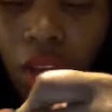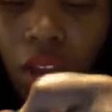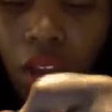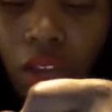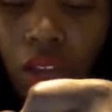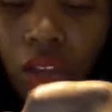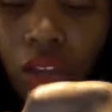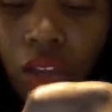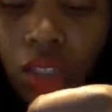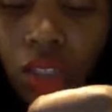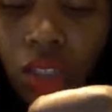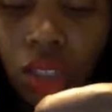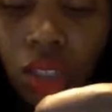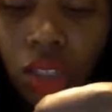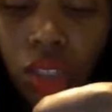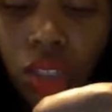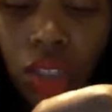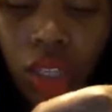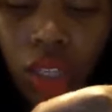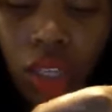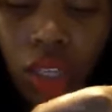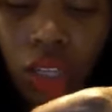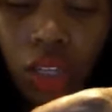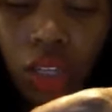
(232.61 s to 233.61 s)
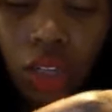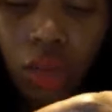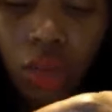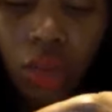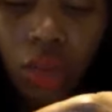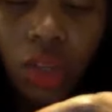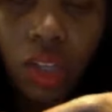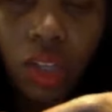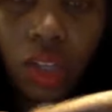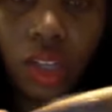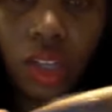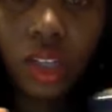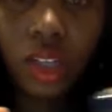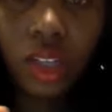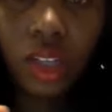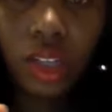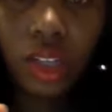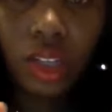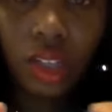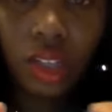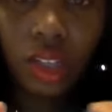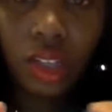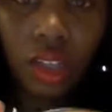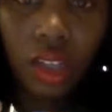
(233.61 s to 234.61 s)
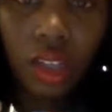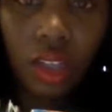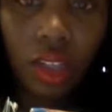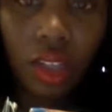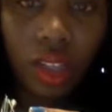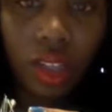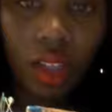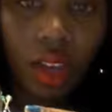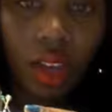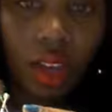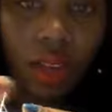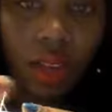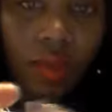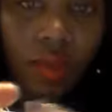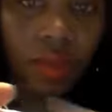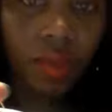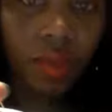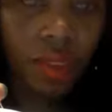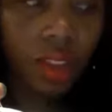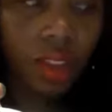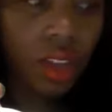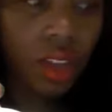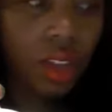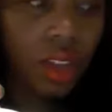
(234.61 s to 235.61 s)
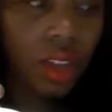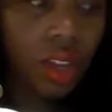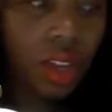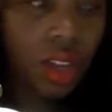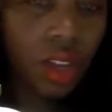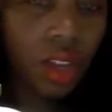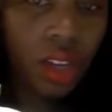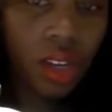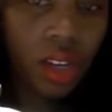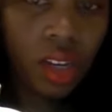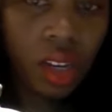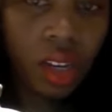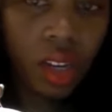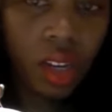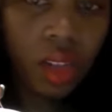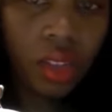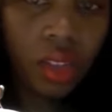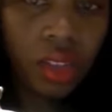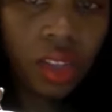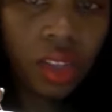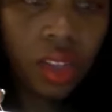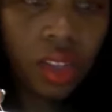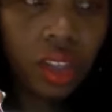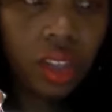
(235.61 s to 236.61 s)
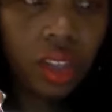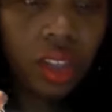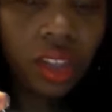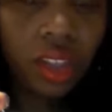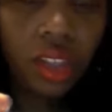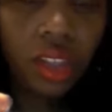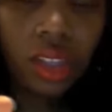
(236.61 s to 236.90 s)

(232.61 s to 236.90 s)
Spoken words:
and just stick it to it like that. Now this